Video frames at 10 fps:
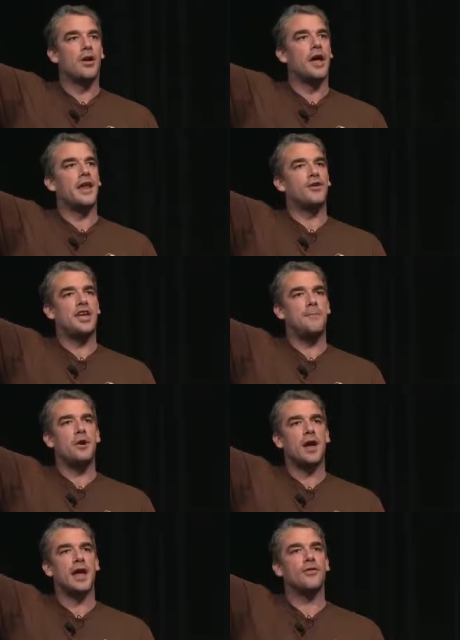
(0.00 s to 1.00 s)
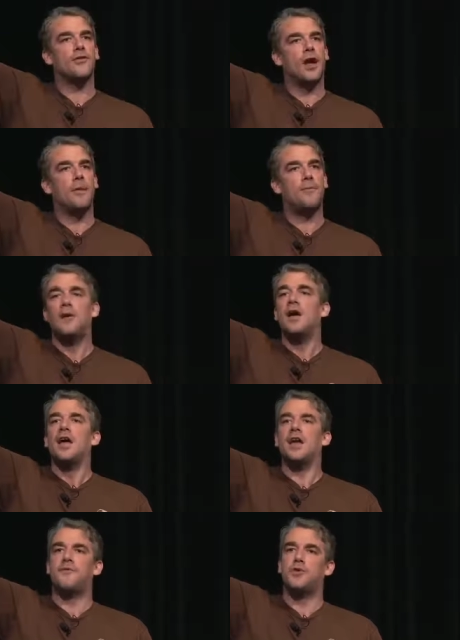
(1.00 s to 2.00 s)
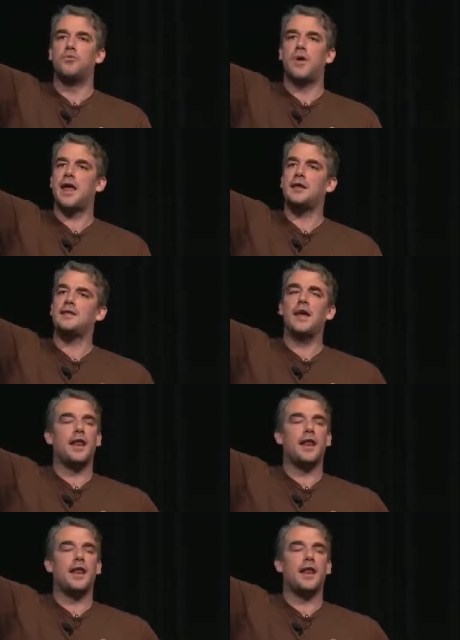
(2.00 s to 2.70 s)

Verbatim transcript: Okay, now keep your hands up if you went